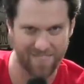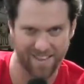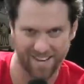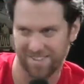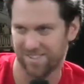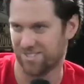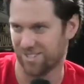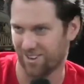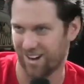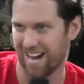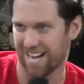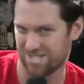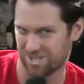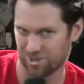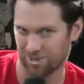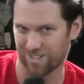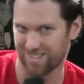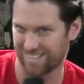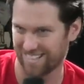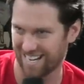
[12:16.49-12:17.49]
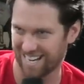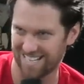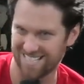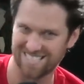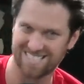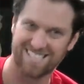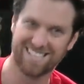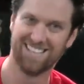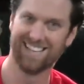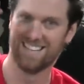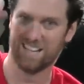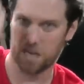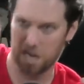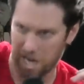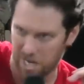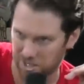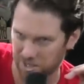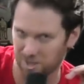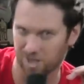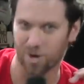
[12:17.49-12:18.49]
then it's her asshole at the end,
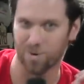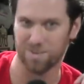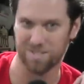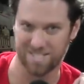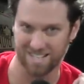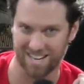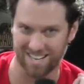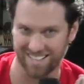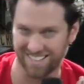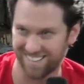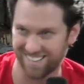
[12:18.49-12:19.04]
and you go inside it.